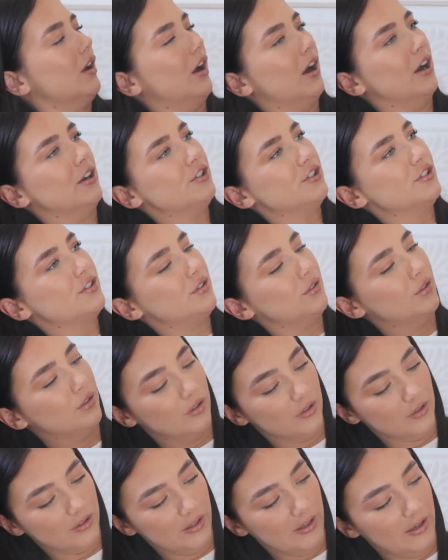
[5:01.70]
I just
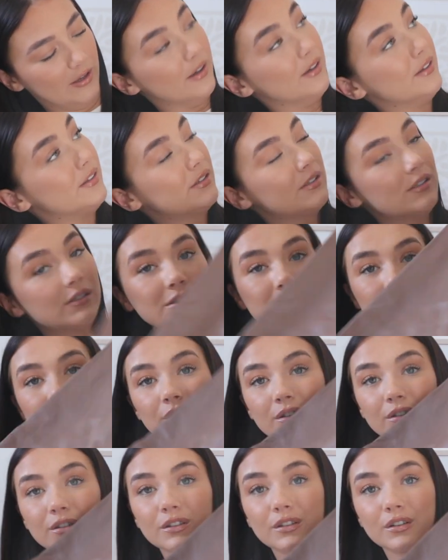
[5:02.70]
thought this
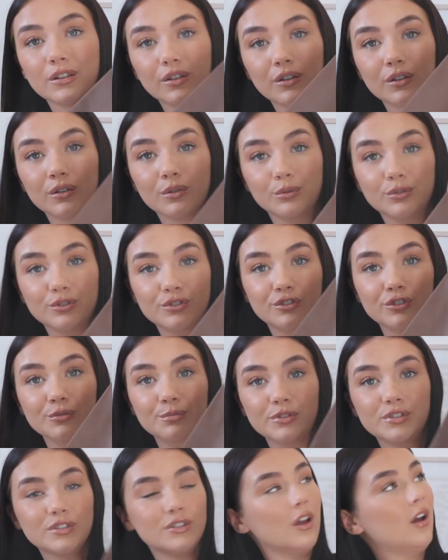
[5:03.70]
was
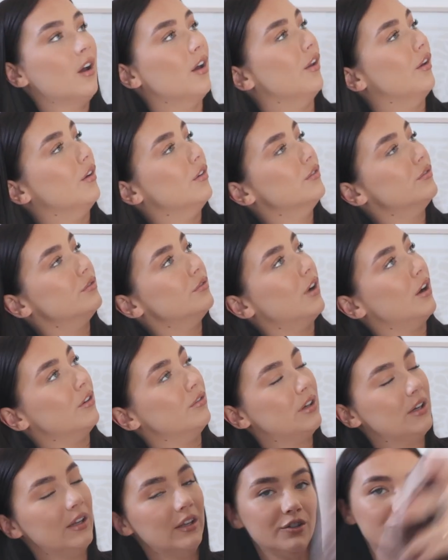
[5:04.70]
super stunned. I
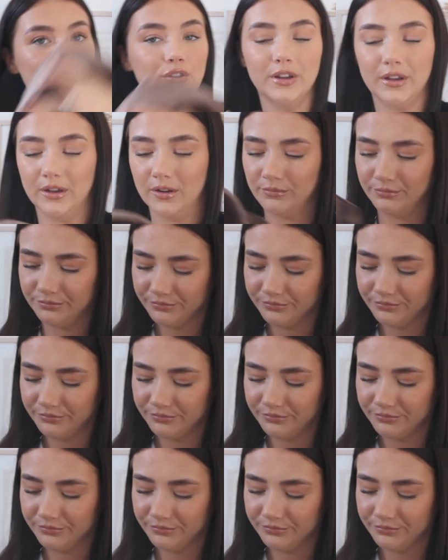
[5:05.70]
really enjoy it.